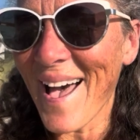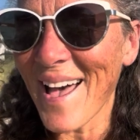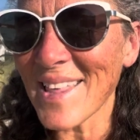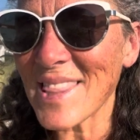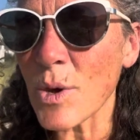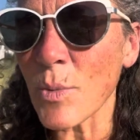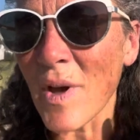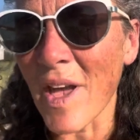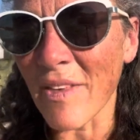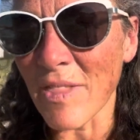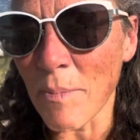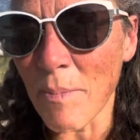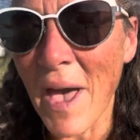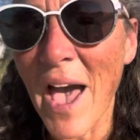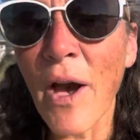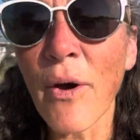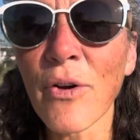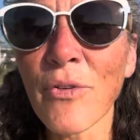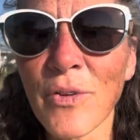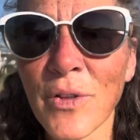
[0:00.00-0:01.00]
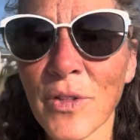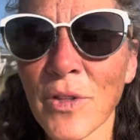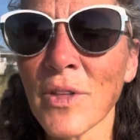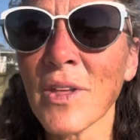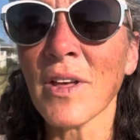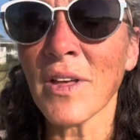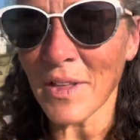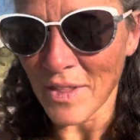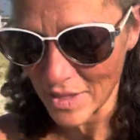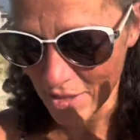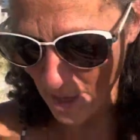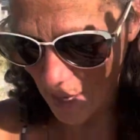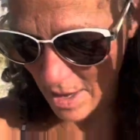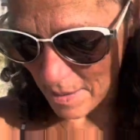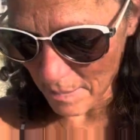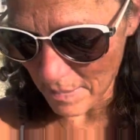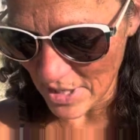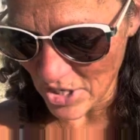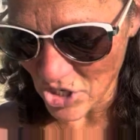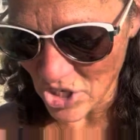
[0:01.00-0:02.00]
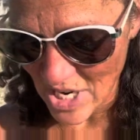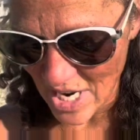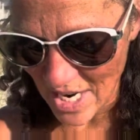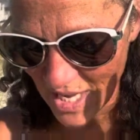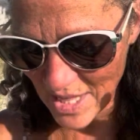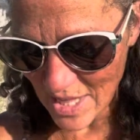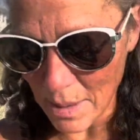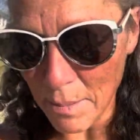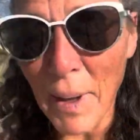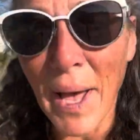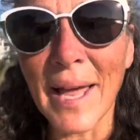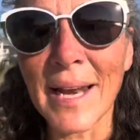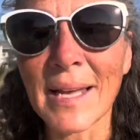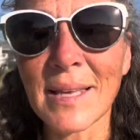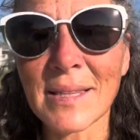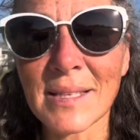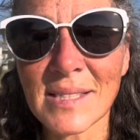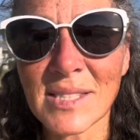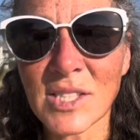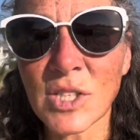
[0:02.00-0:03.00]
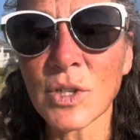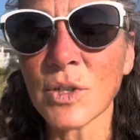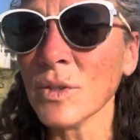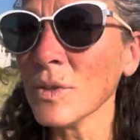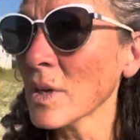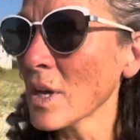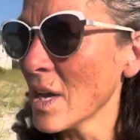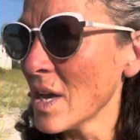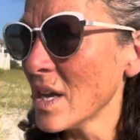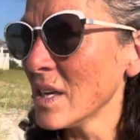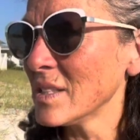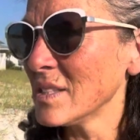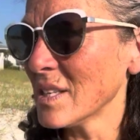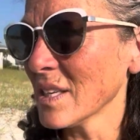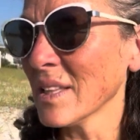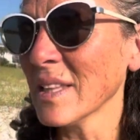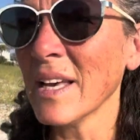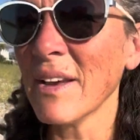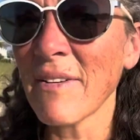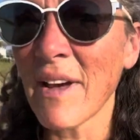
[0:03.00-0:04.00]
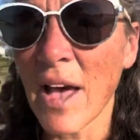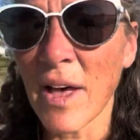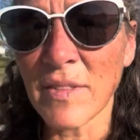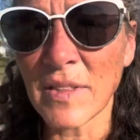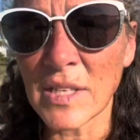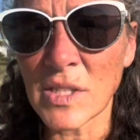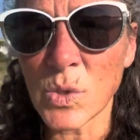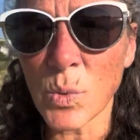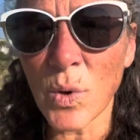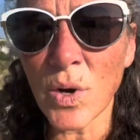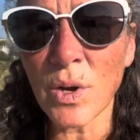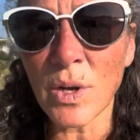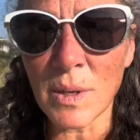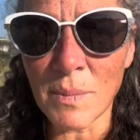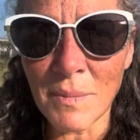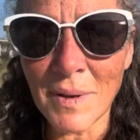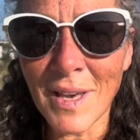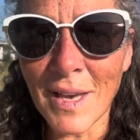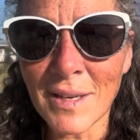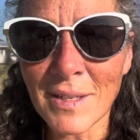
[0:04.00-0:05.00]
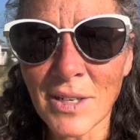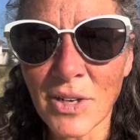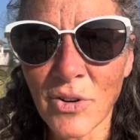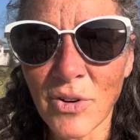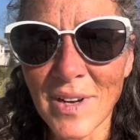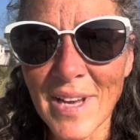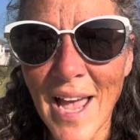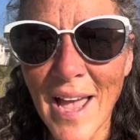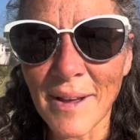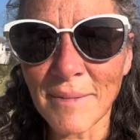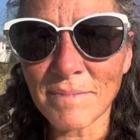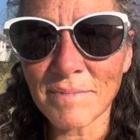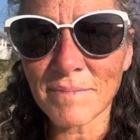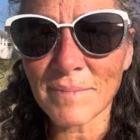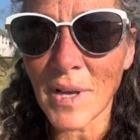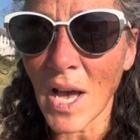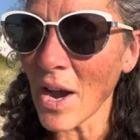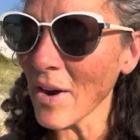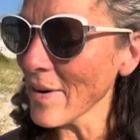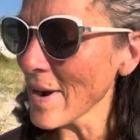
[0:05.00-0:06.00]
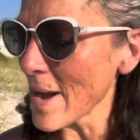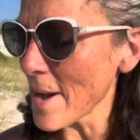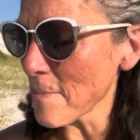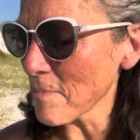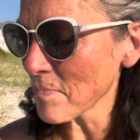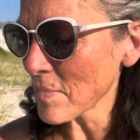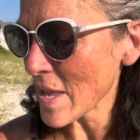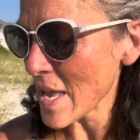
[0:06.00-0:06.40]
that we have the power for the, the machine, the body, the suit to live out in this world and begin to create. All right.